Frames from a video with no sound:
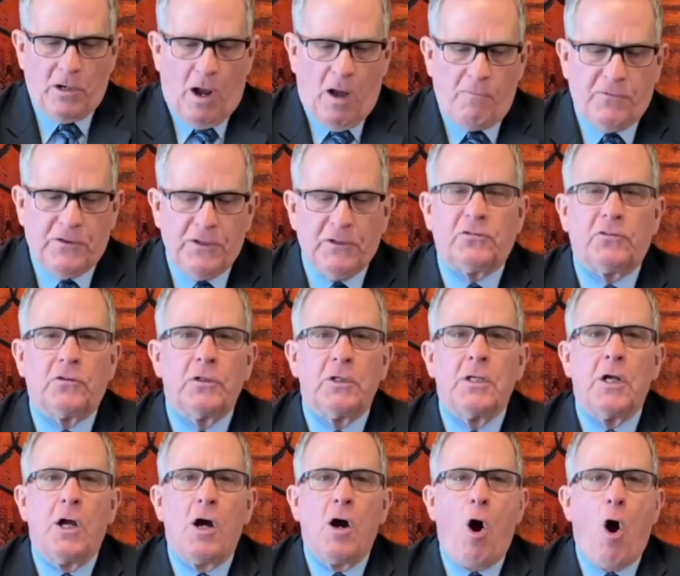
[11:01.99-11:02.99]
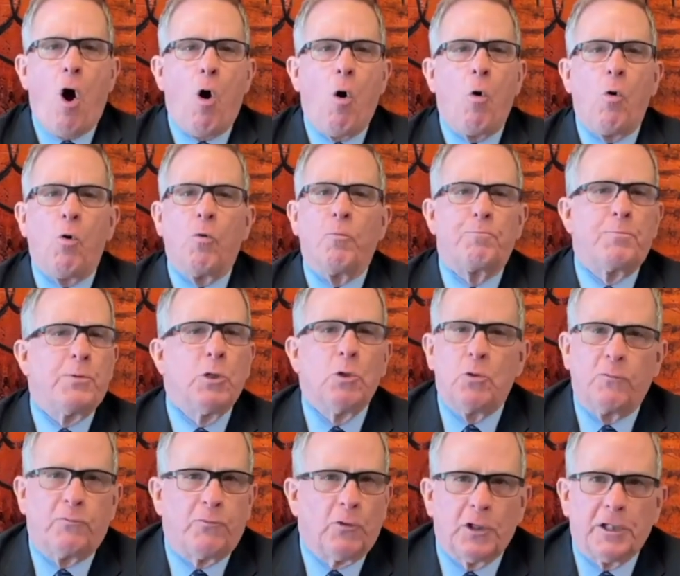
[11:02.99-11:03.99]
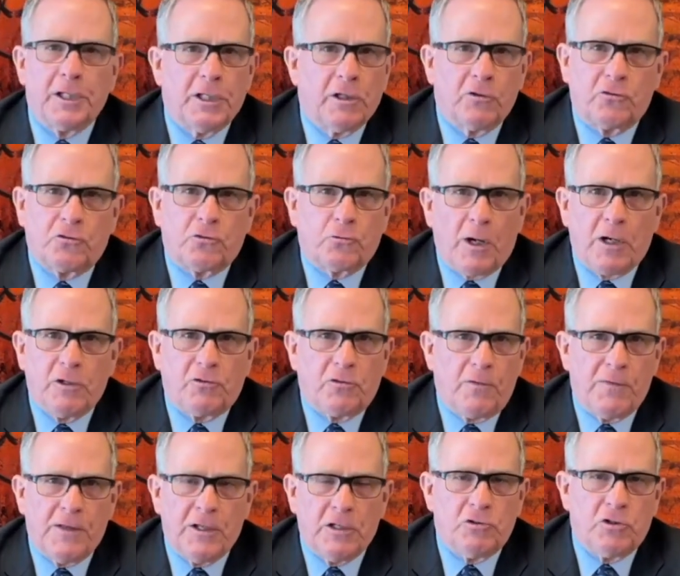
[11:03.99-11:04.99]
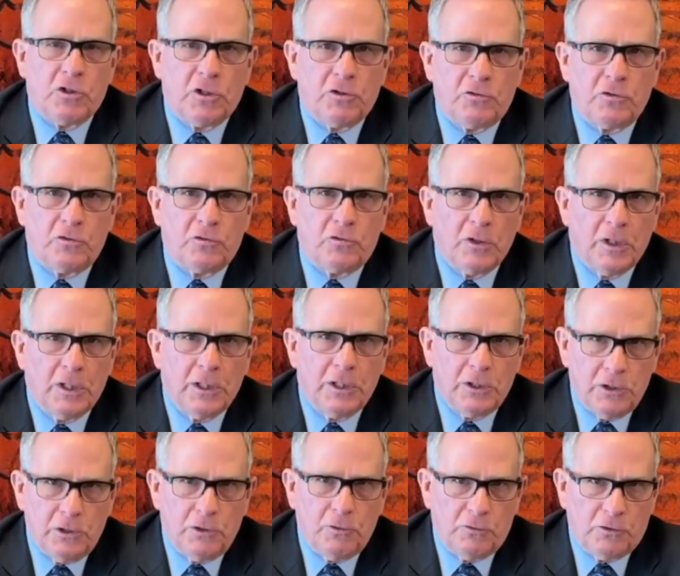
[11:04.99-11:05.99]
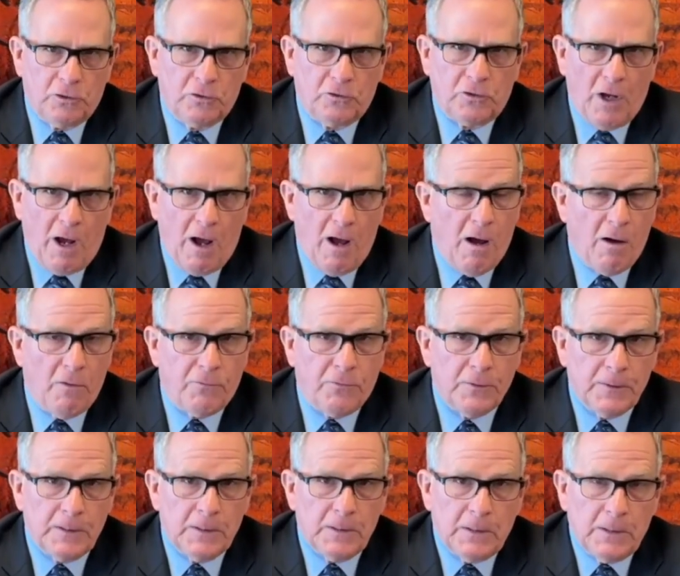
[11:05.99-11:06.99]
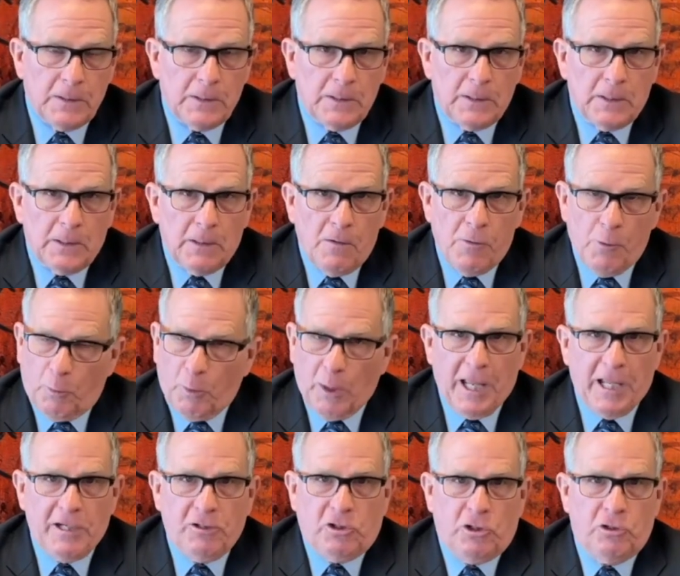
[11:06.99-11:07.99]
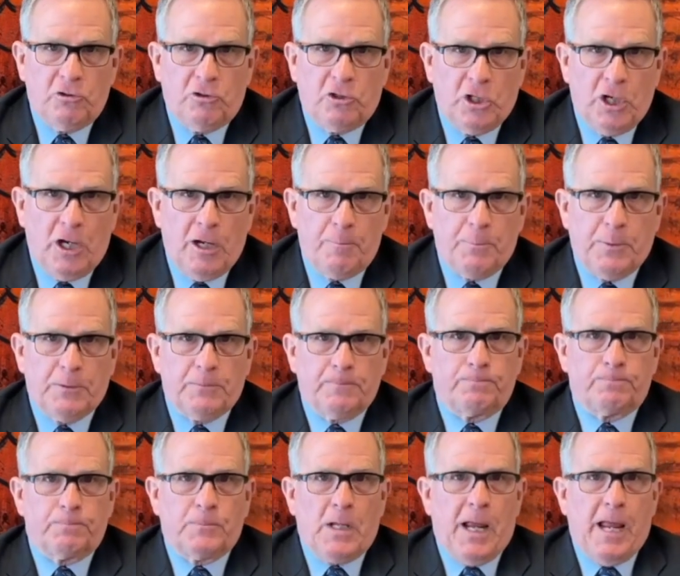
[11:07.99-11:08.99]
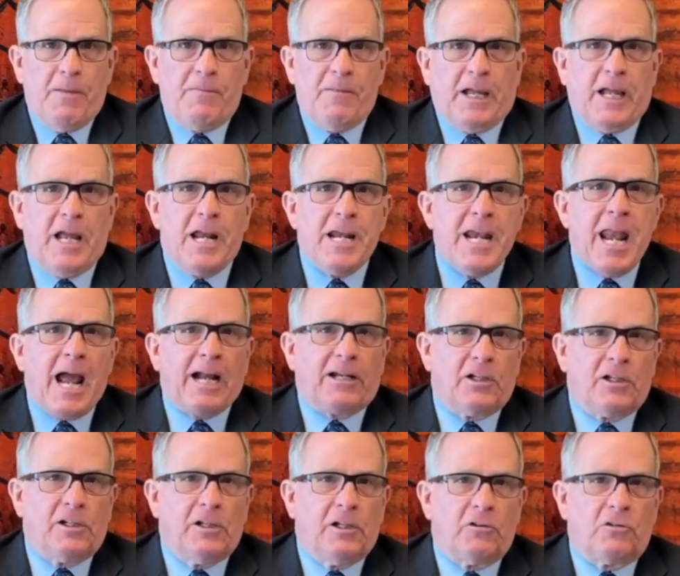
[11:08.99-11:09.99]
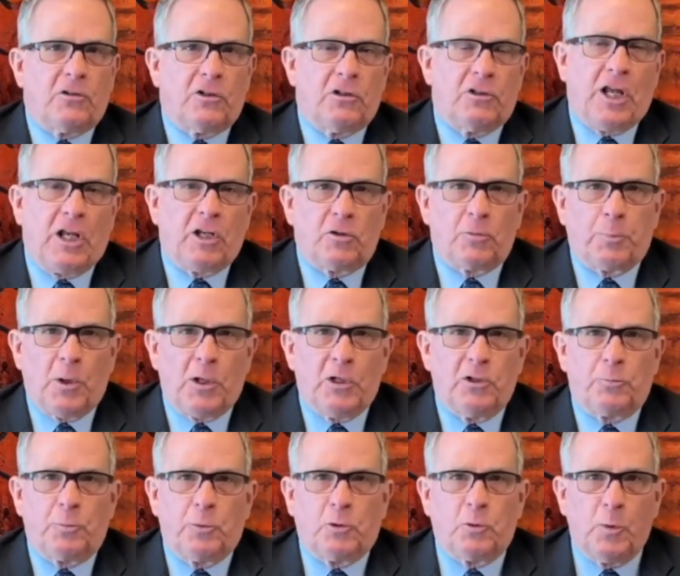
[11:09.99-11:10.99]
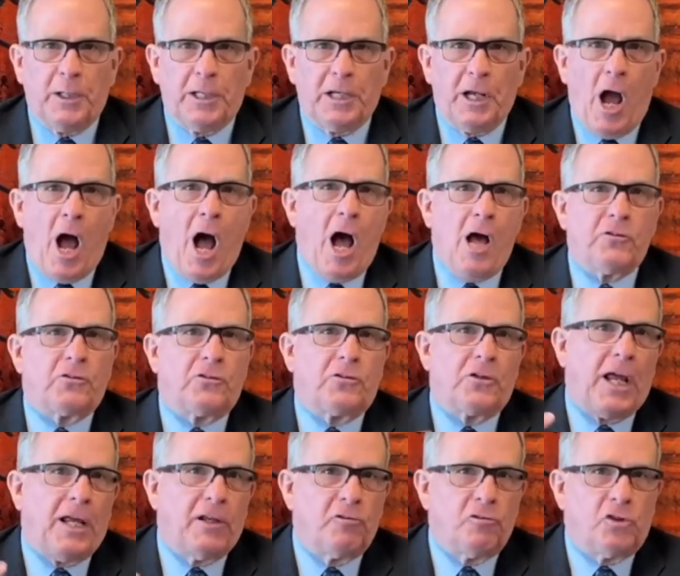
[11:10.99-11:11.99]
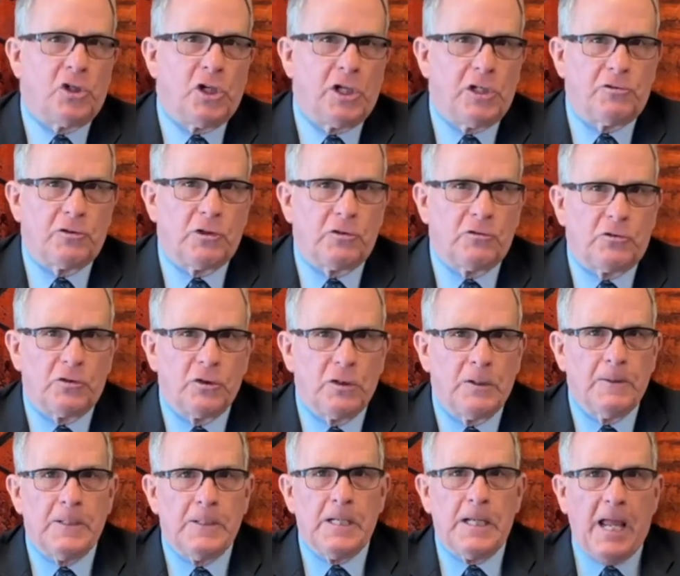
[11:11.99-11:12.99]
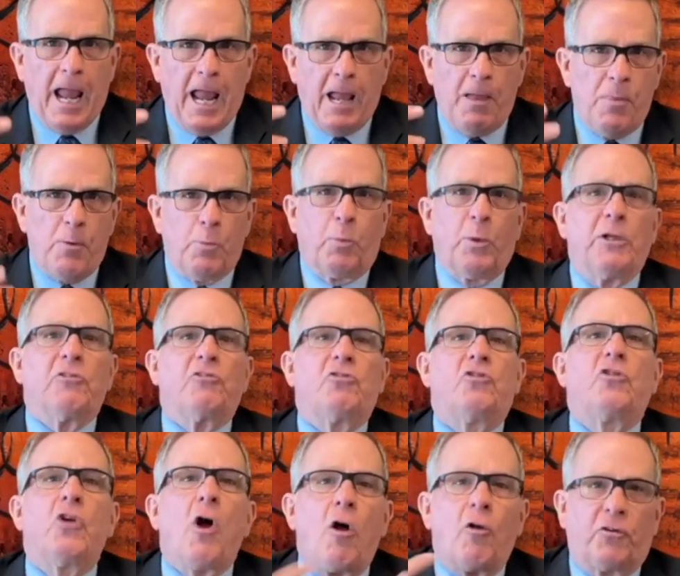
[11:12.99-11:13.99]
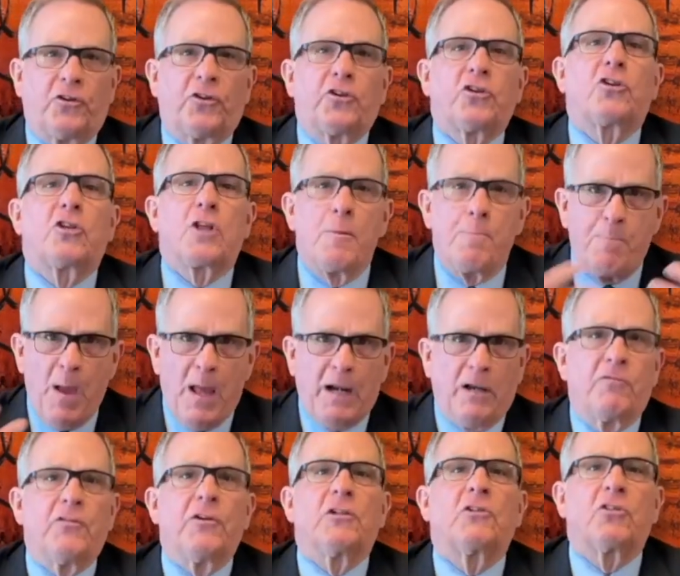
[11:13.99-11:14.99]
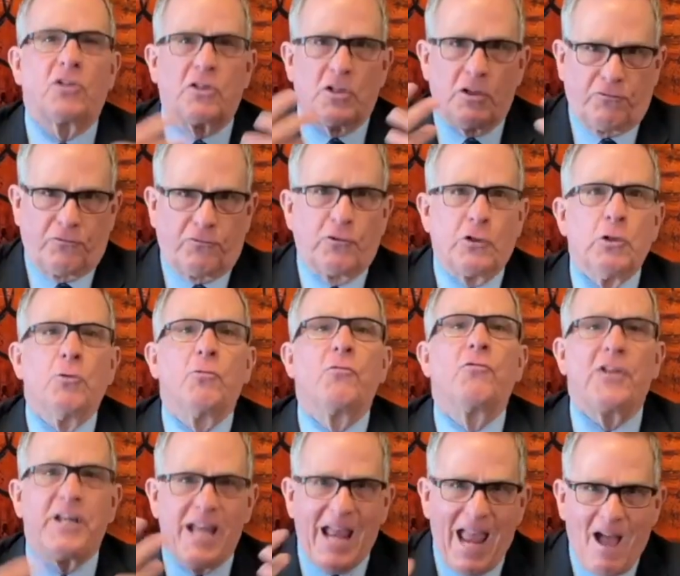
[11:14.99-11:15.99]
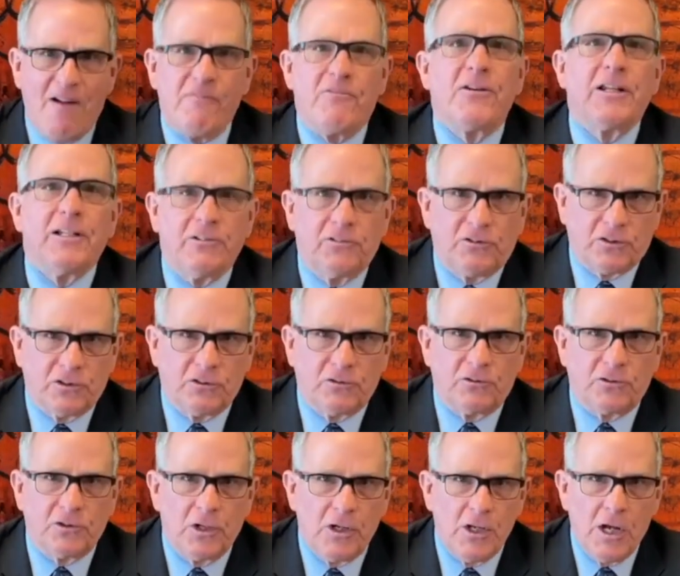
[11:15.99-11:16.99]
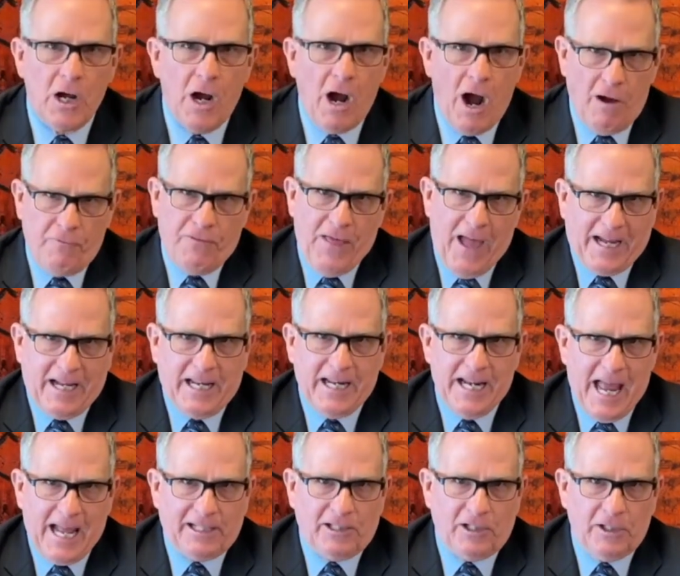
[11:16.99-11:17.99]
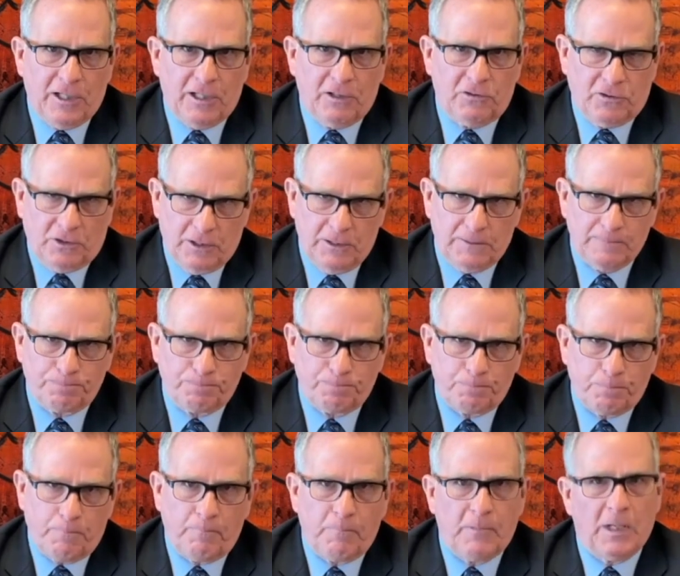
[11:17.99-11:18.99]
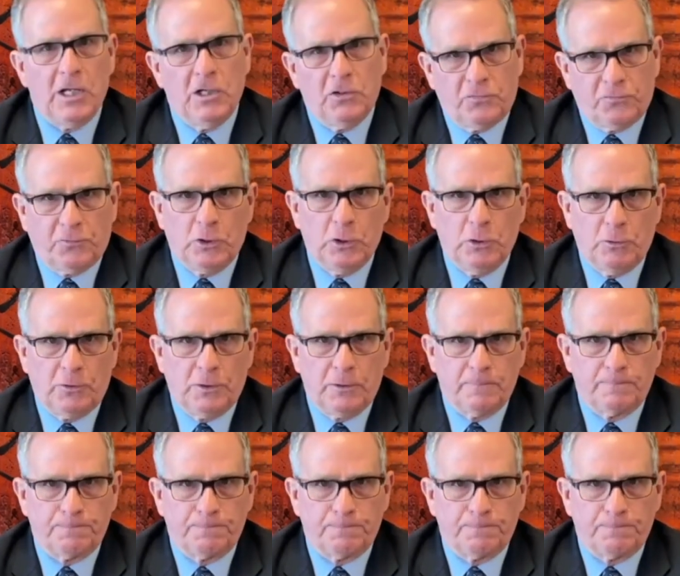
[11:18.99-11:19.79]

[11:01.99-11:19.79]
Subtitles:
of this whole beautiful illustration that Jesus uses of the relationship and the connectedness that takes place between us and Jesus, and the results, the benefits, the fruit, the evidences of that connectedness is fruit.